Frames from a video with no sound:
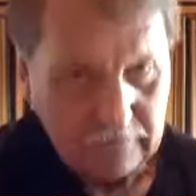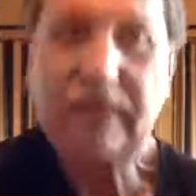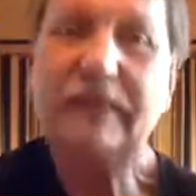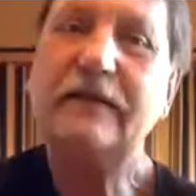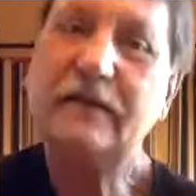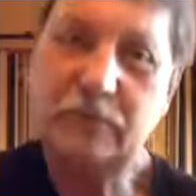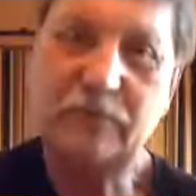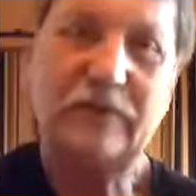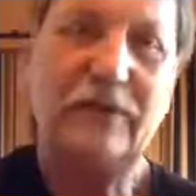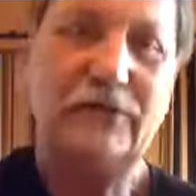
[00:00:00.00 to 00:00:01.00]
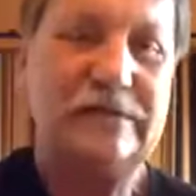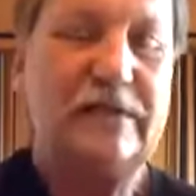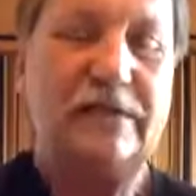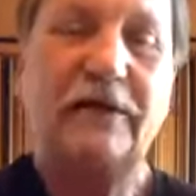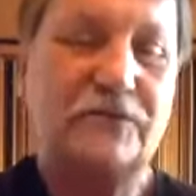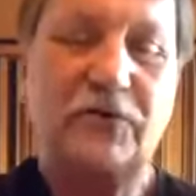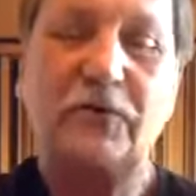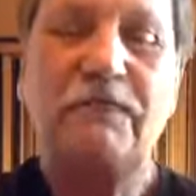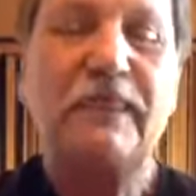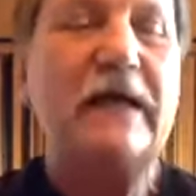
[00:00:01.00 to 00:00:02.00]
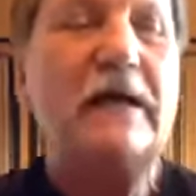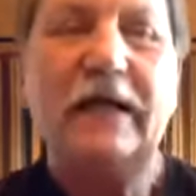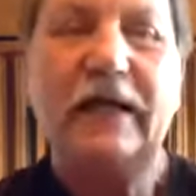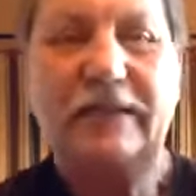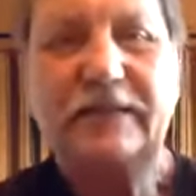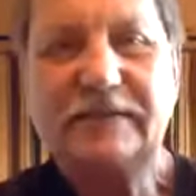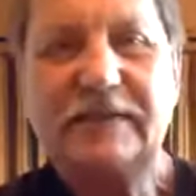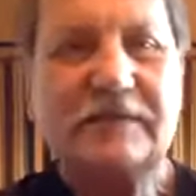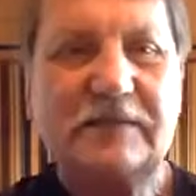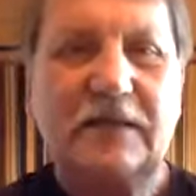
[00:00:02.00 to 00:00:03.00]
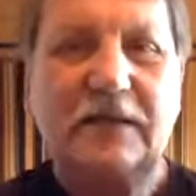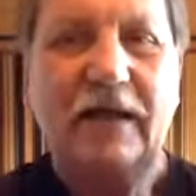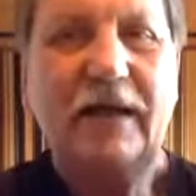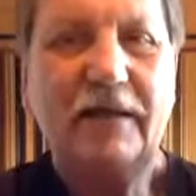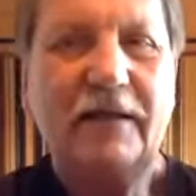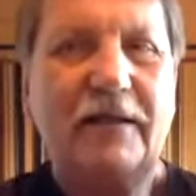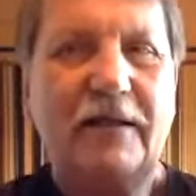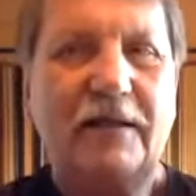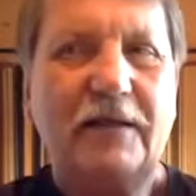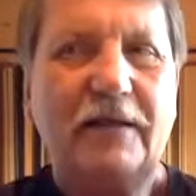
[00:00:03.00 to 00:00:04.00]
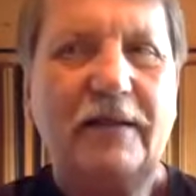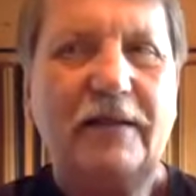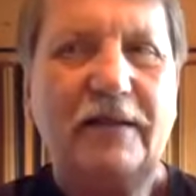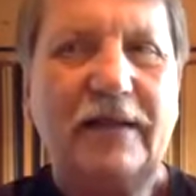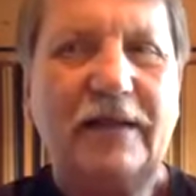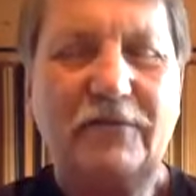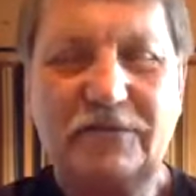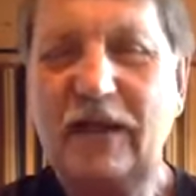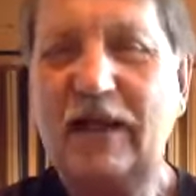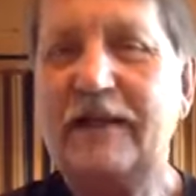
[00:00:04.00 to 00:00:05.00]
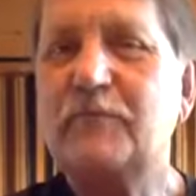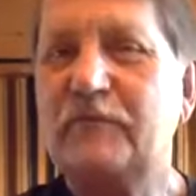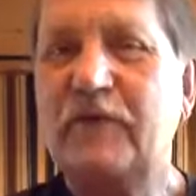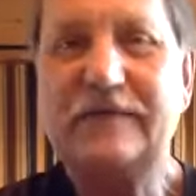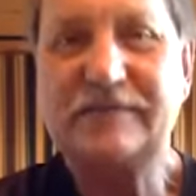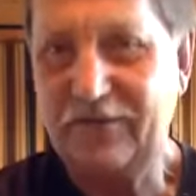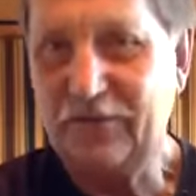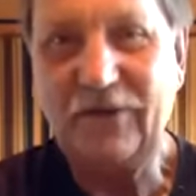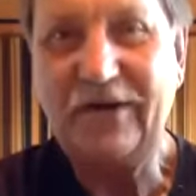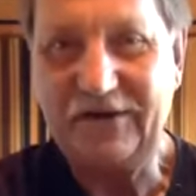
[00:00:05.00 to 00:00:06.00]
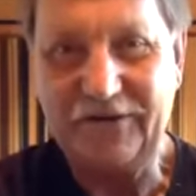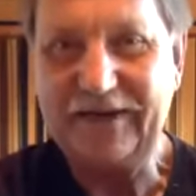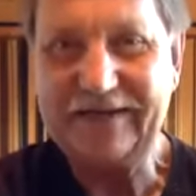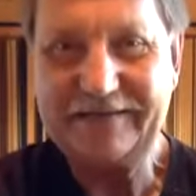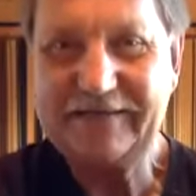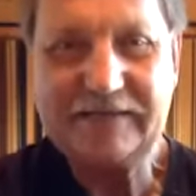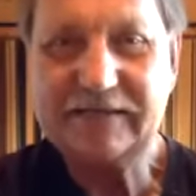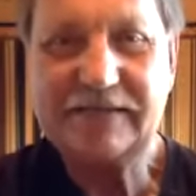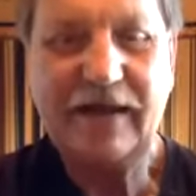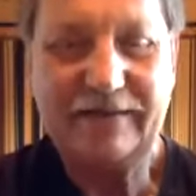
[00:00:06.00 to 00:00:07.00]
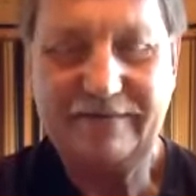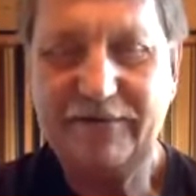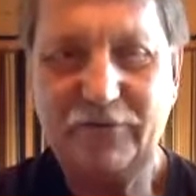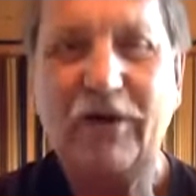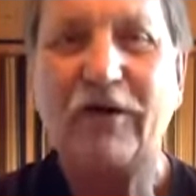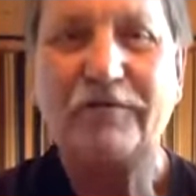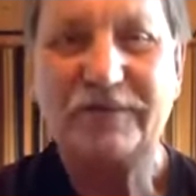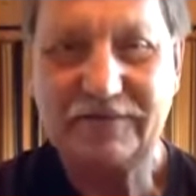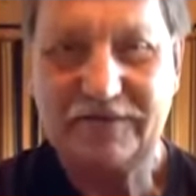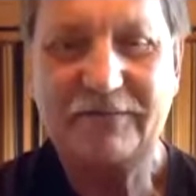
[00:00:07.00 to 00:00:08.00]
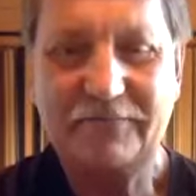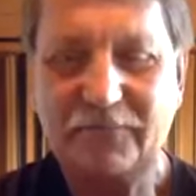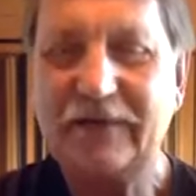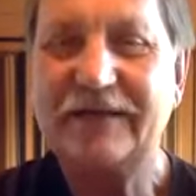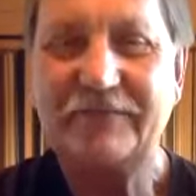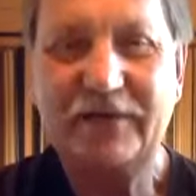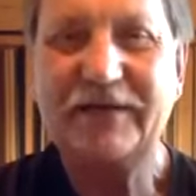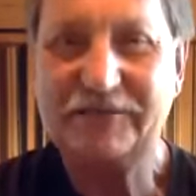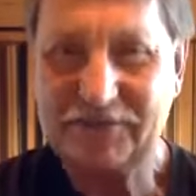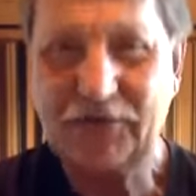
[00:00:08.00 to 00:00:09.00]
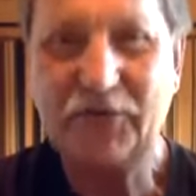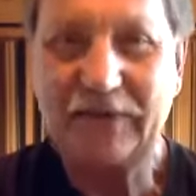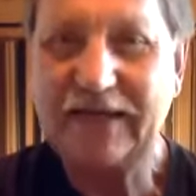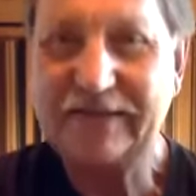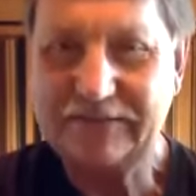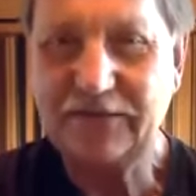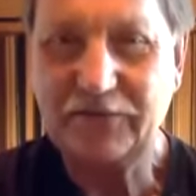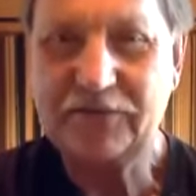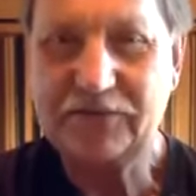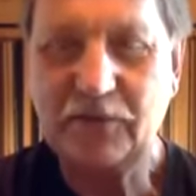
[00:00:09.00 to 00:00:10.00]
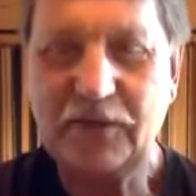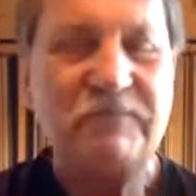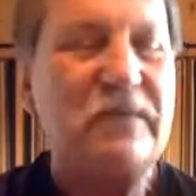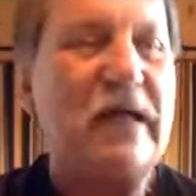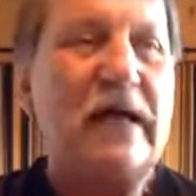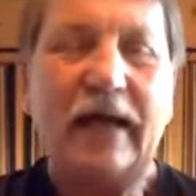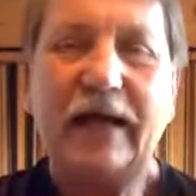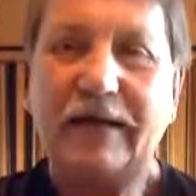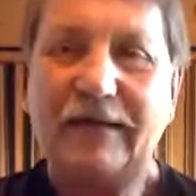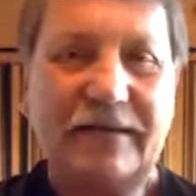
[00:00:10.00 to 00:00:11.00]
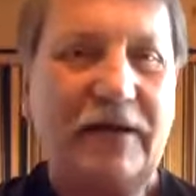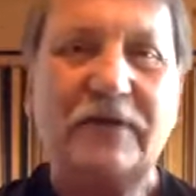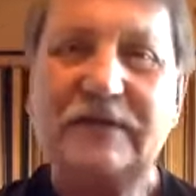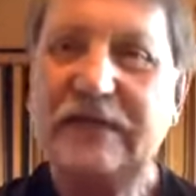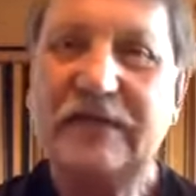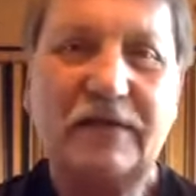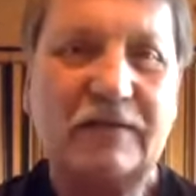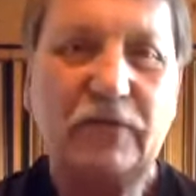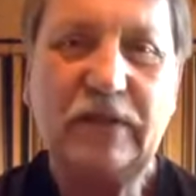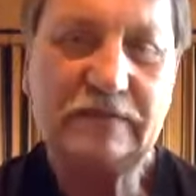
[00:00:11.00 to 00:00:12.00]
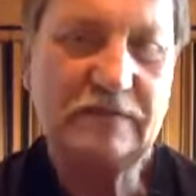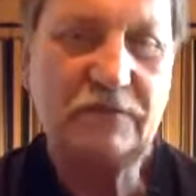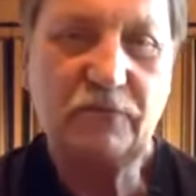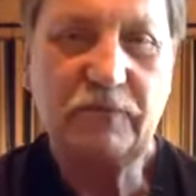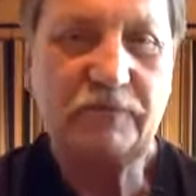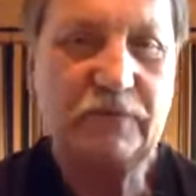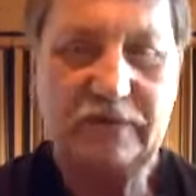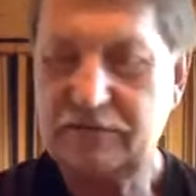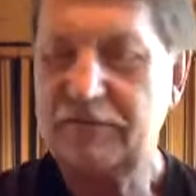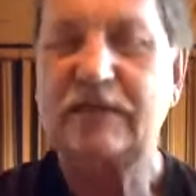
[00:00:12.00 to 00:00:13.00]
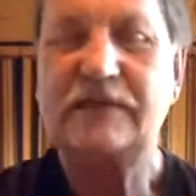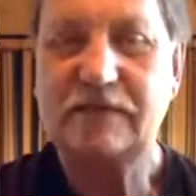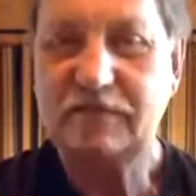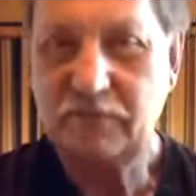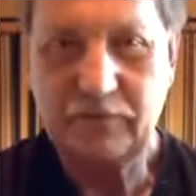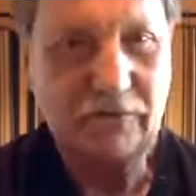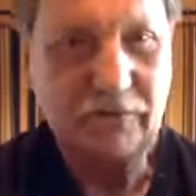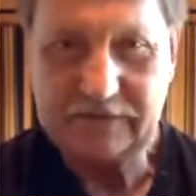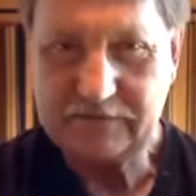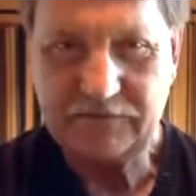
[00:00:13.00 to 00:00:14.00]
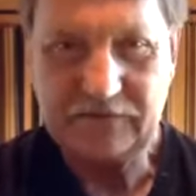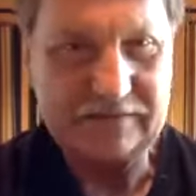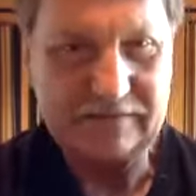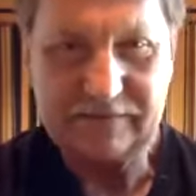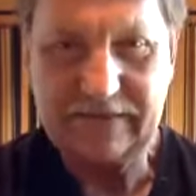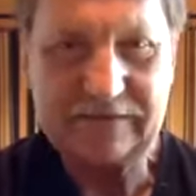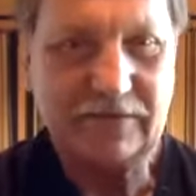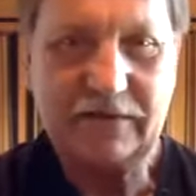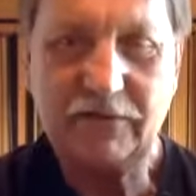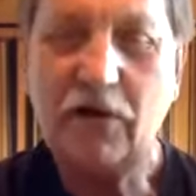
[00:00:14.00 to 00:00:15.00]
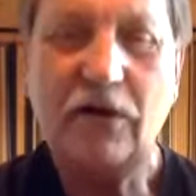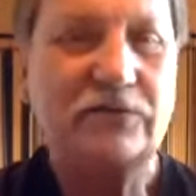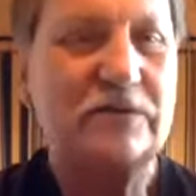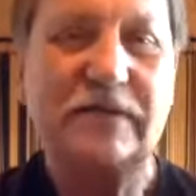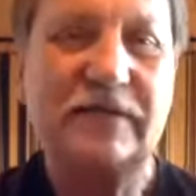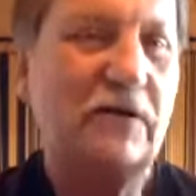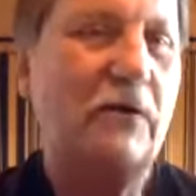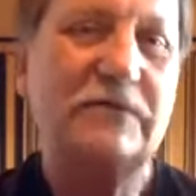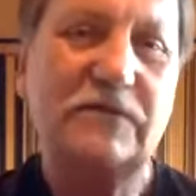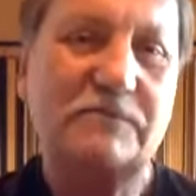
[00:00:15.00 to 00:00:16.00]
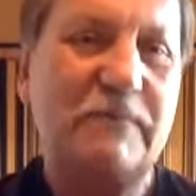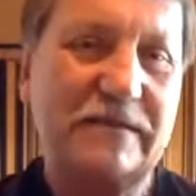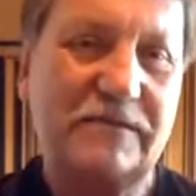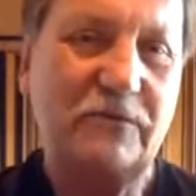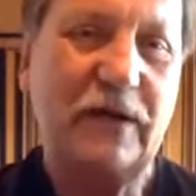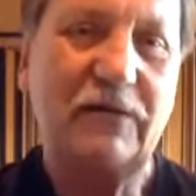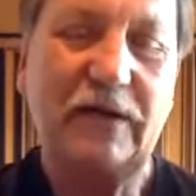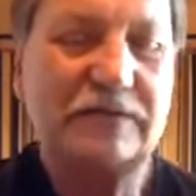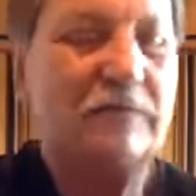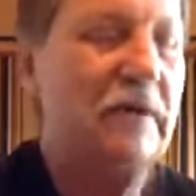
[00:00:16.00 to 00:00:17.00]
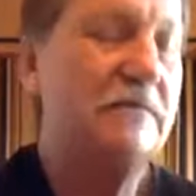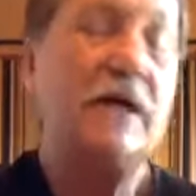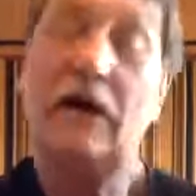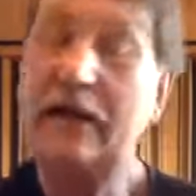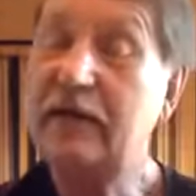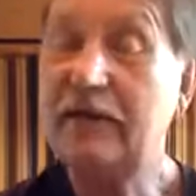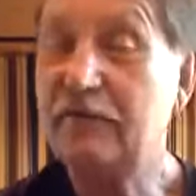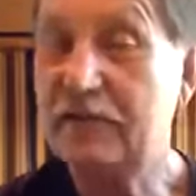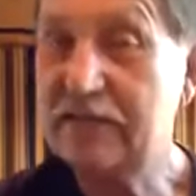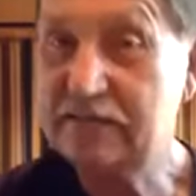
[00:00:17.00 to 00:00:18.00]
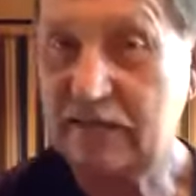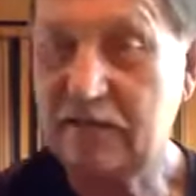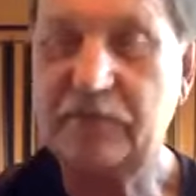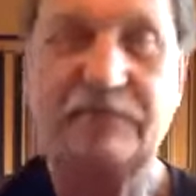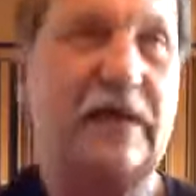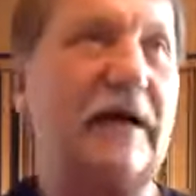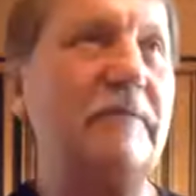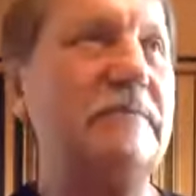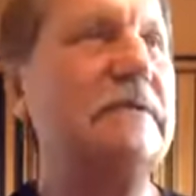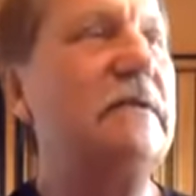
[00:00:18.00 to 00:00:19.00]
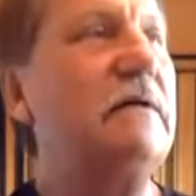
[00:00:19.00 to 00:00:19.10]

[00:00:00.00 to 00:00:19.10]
He did come in with the low D there, so. This is, there's a lot of improvising going on here, and this is not, carved in, written in stone that it has to go this way. And I guarantee that if we listen to a dozen different recordings of this, he's always just messing around. Like sometimes I didn't hear this a couple of times.